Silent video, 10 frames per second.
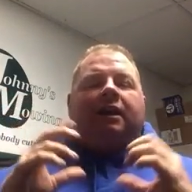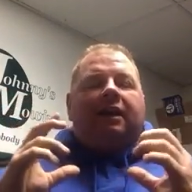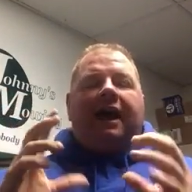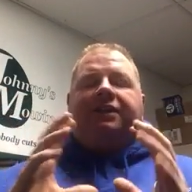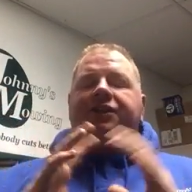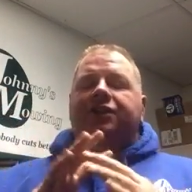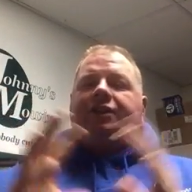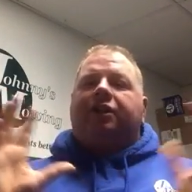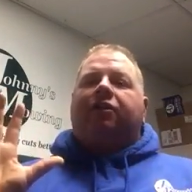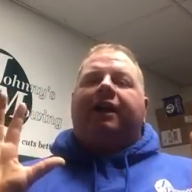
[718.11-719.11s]
Last
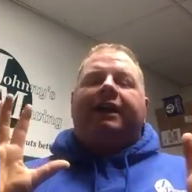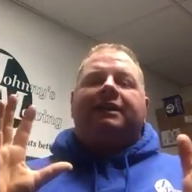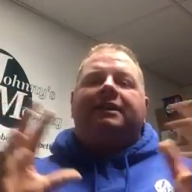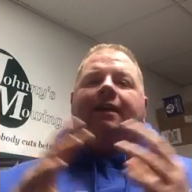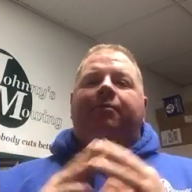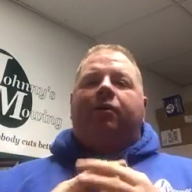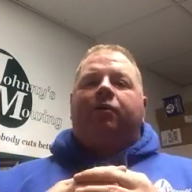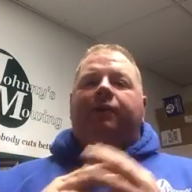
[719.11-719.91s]
year's a great example.